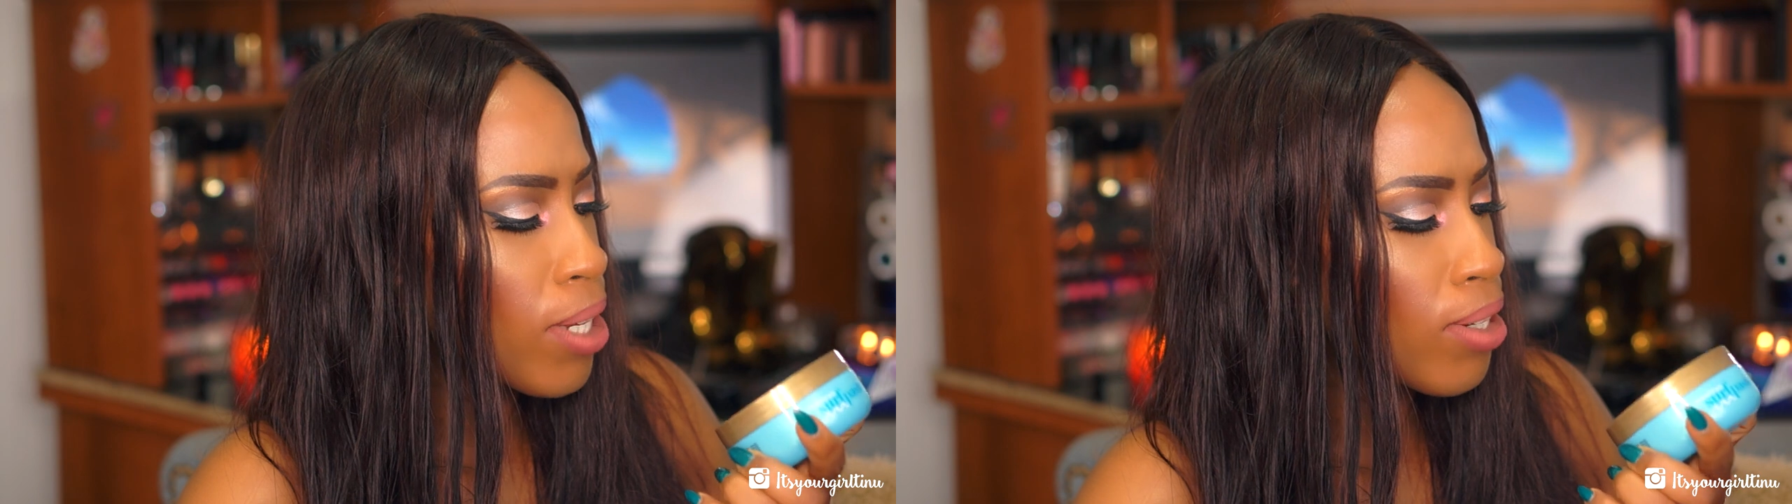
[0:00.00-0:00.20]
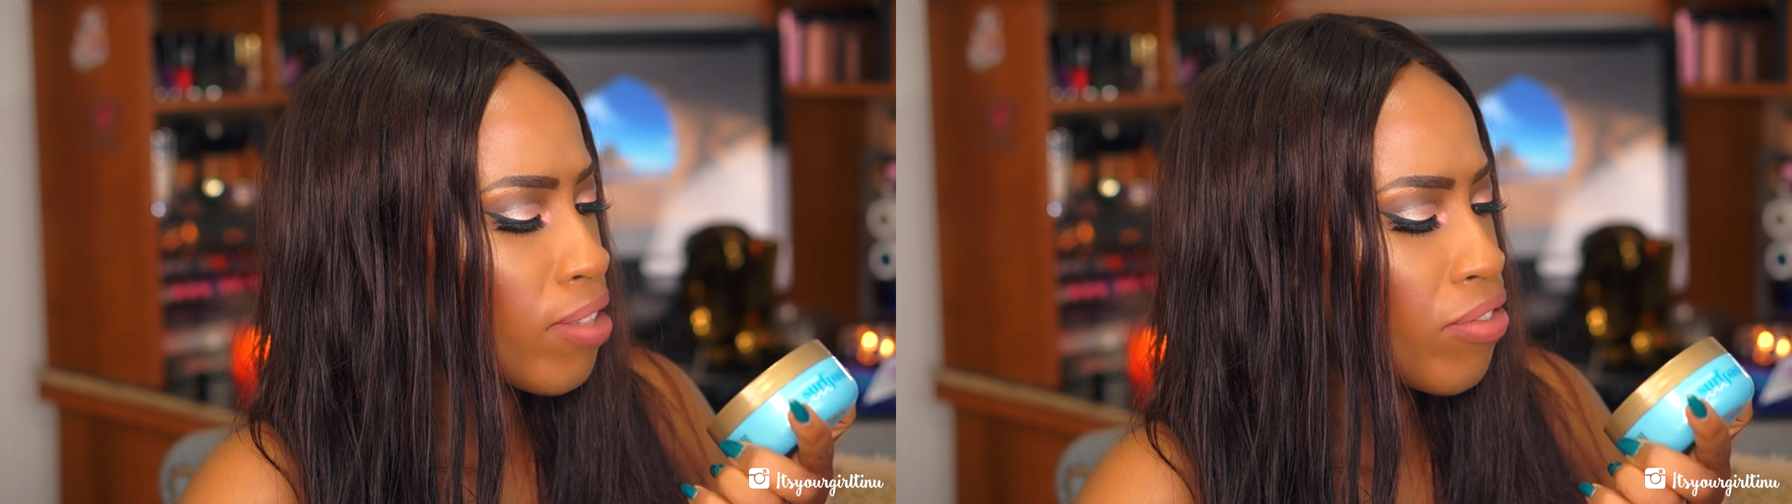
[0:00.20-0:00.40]

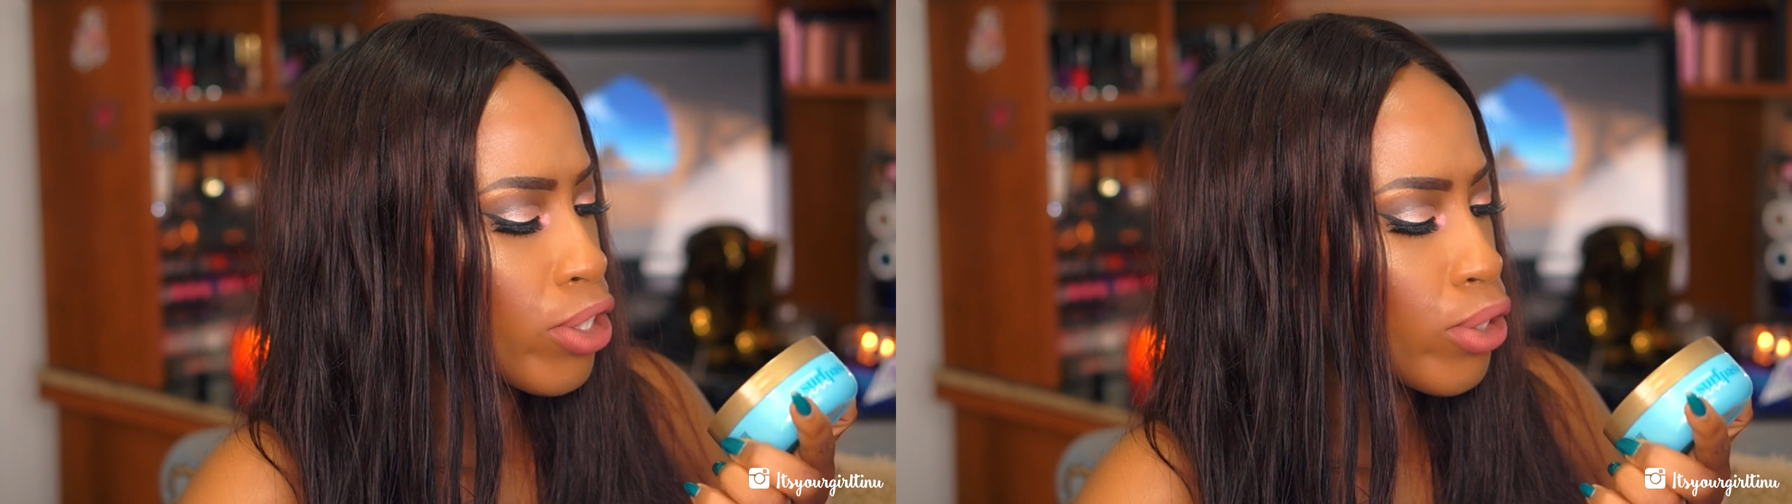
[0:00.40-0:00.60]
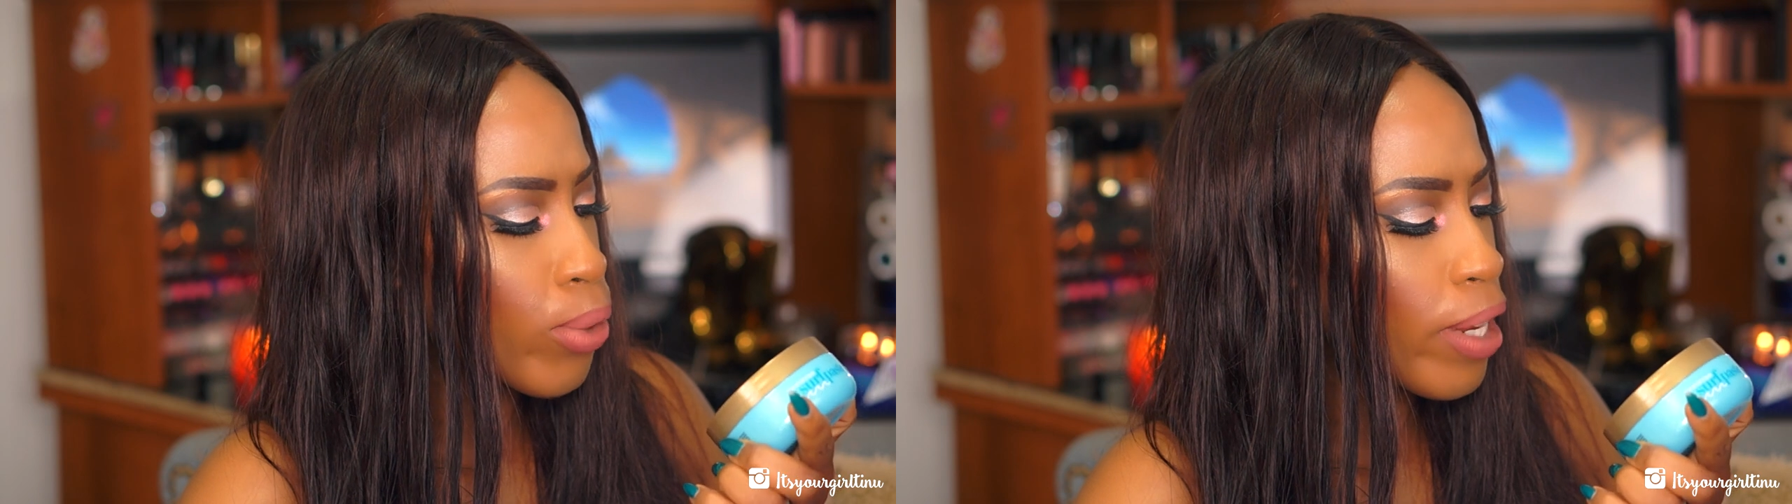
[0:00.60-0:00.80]
good if
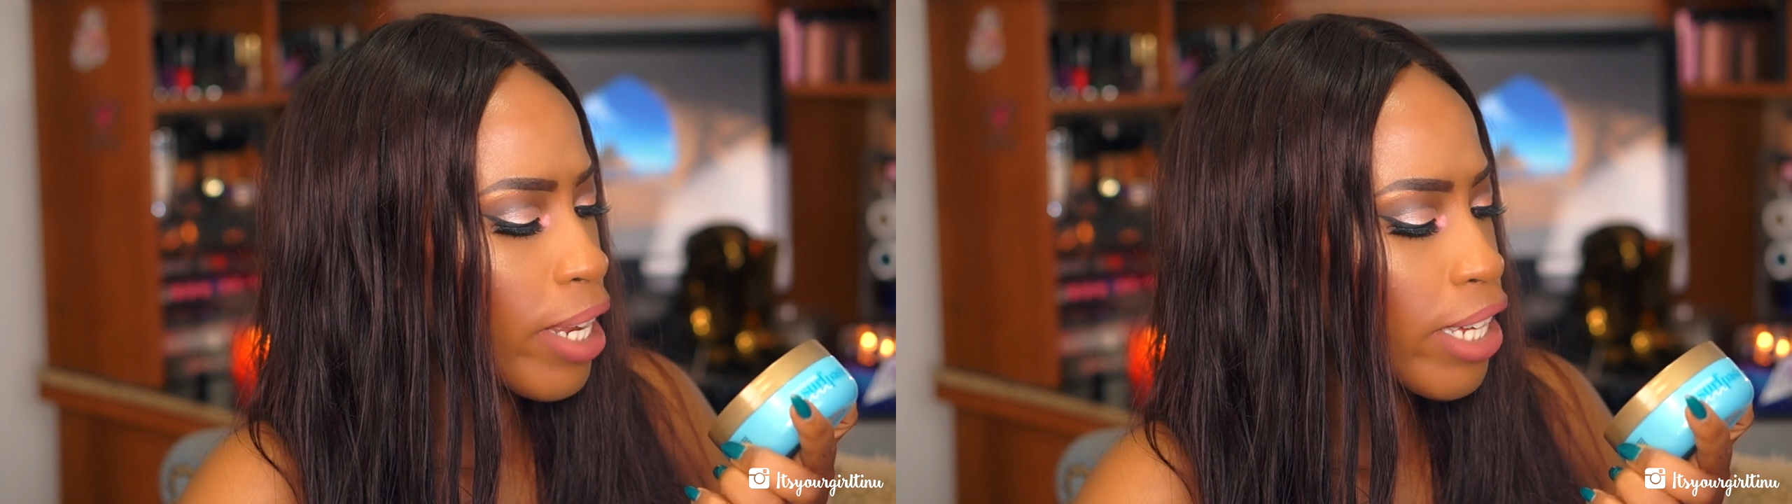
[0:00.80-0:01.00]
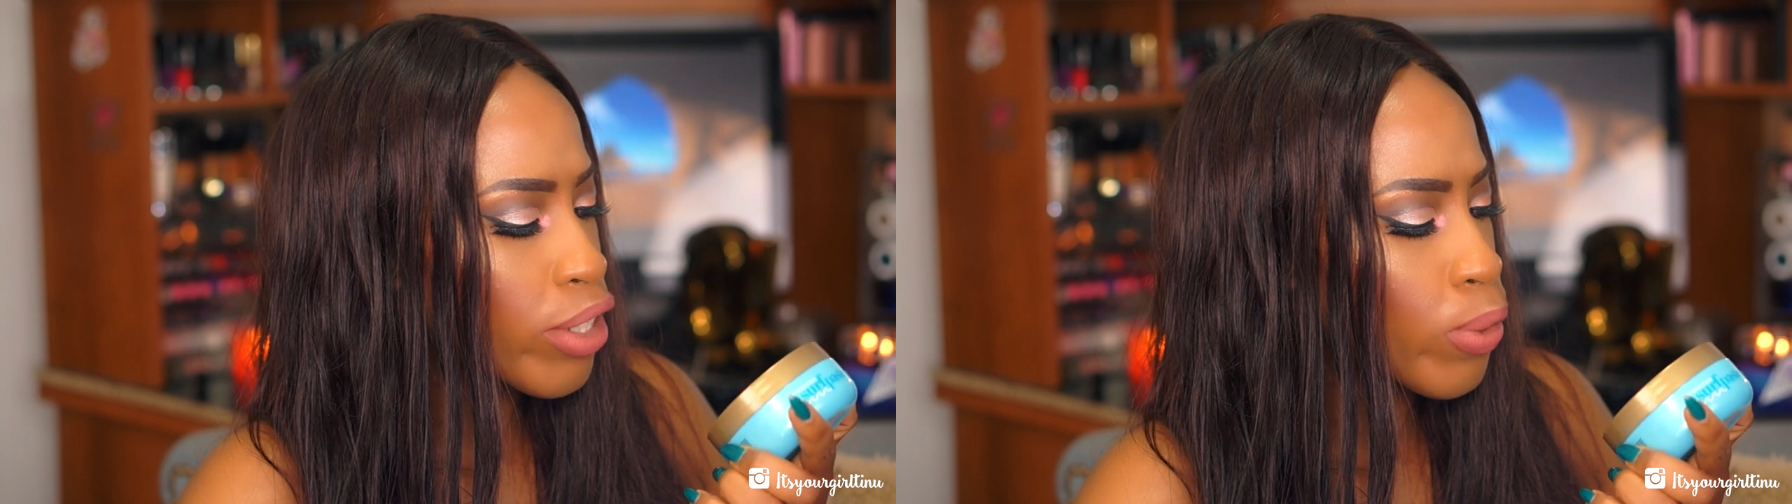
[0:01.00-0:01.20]
you're doing
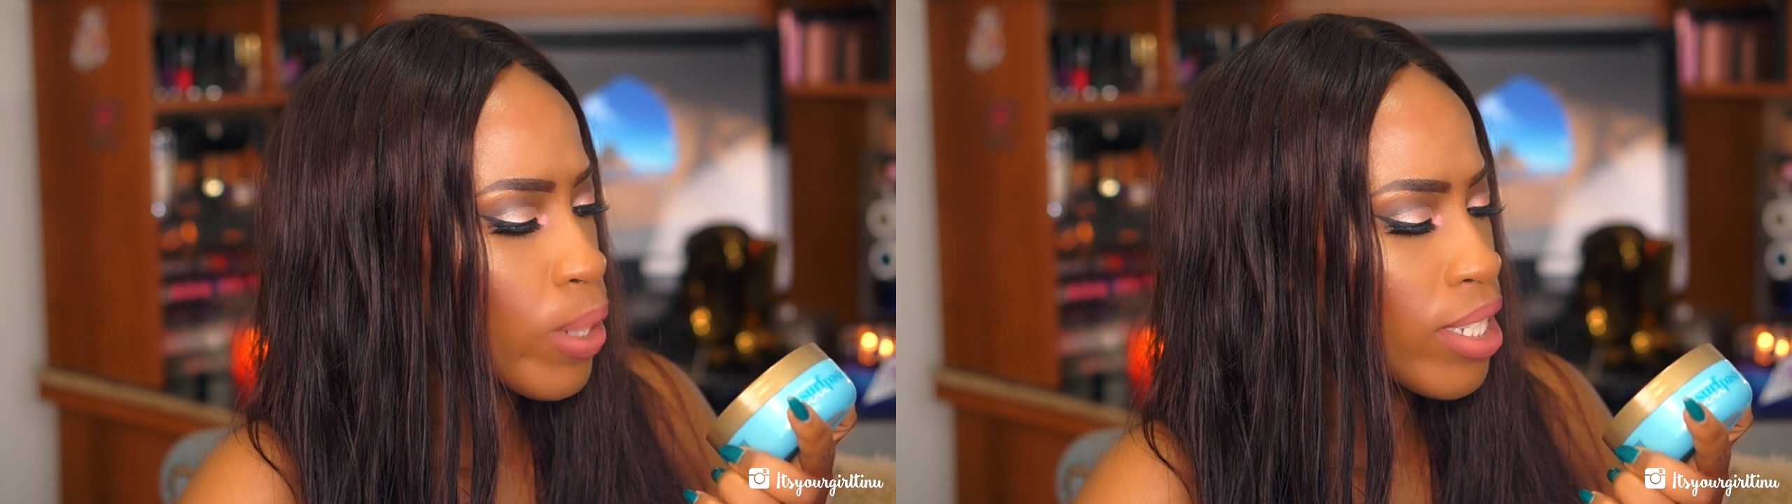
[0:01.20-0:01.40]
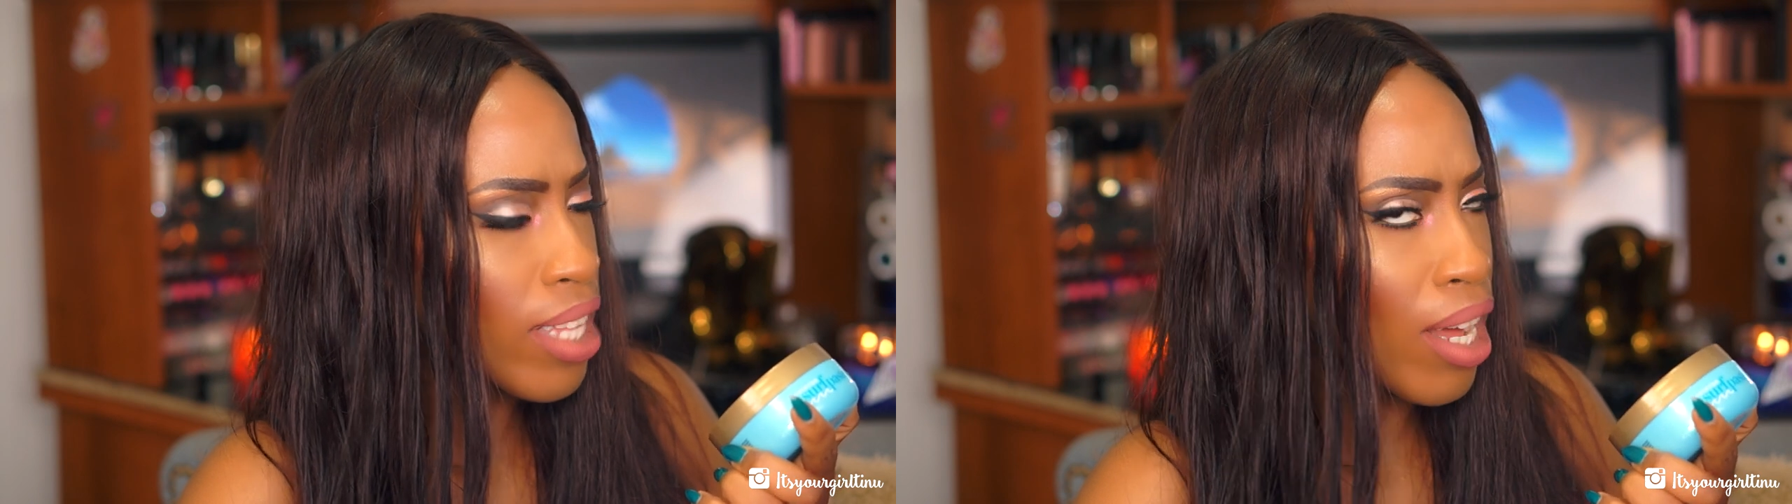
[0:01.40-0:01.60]
like
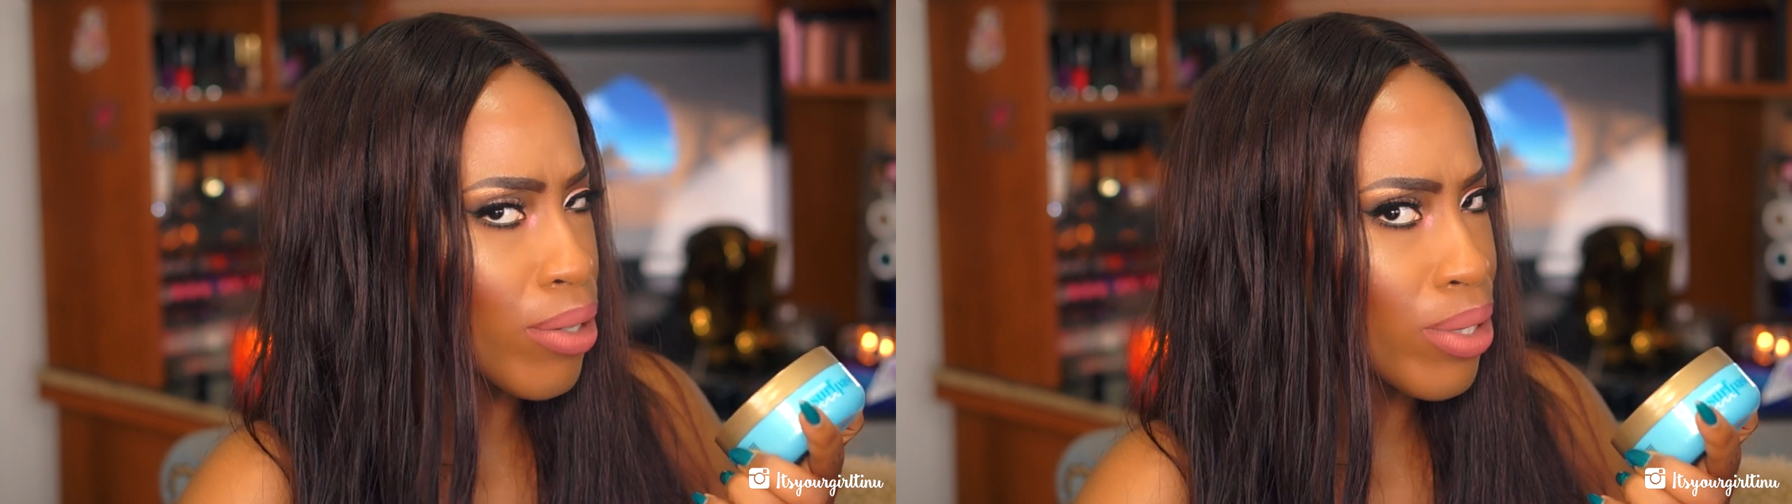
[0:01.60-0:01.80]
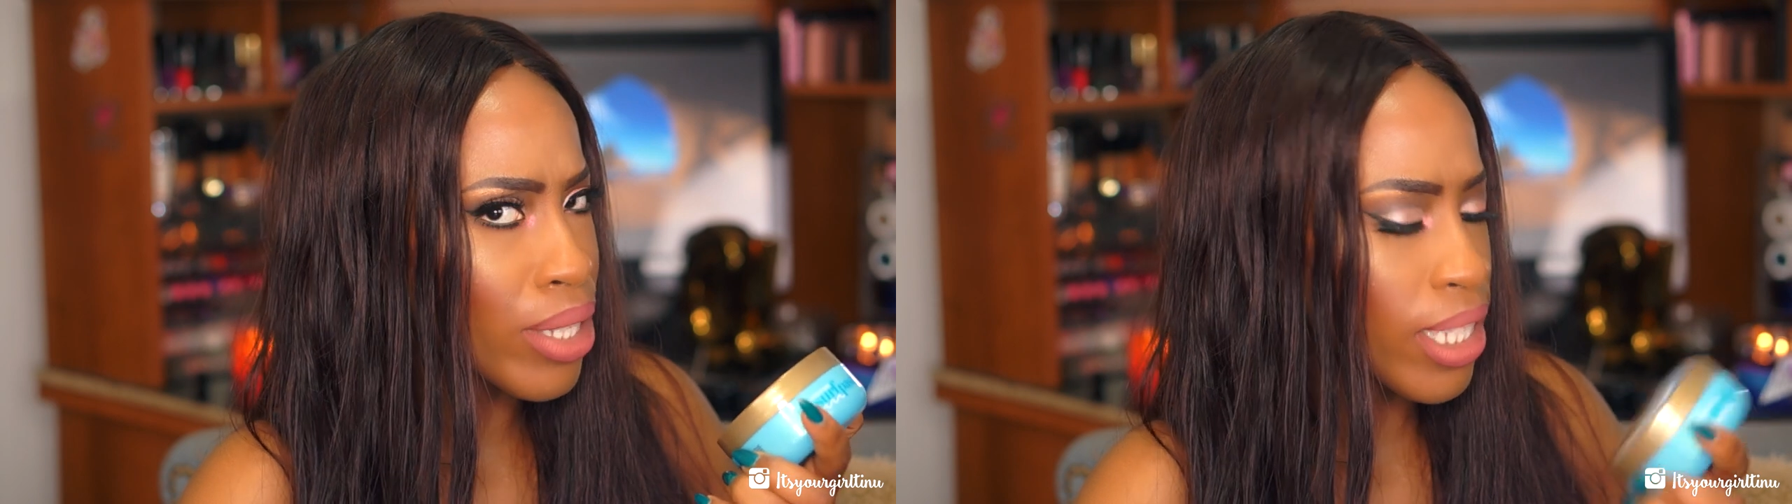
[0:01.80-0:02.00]
twist
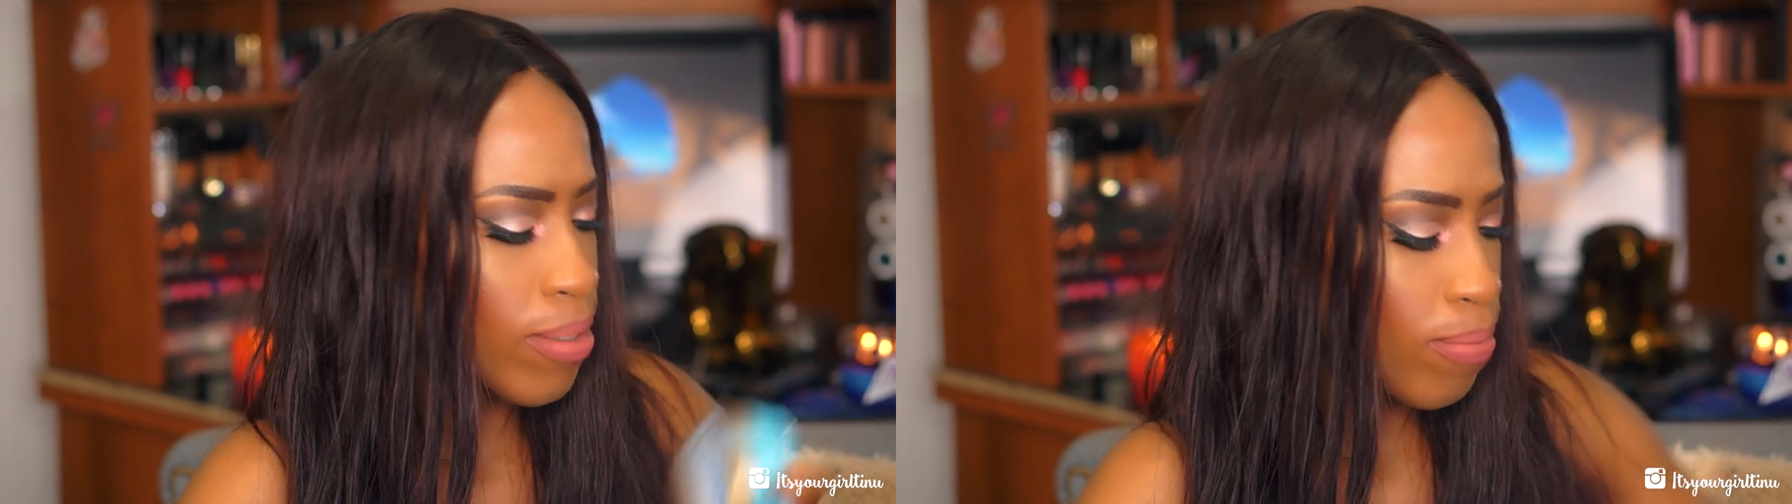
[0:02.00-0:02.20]
outs